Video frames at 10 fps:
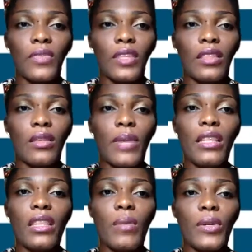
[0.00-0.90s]
The men
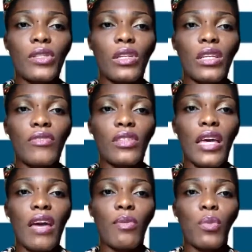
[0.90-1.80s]
labored to lift the
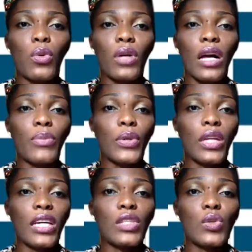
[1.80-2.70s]
heavy
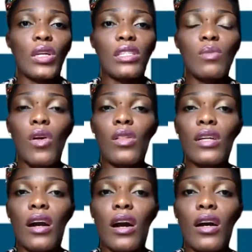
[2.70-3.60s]
Abiola into a small
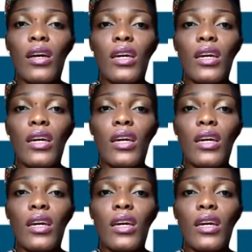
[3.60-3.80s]
car,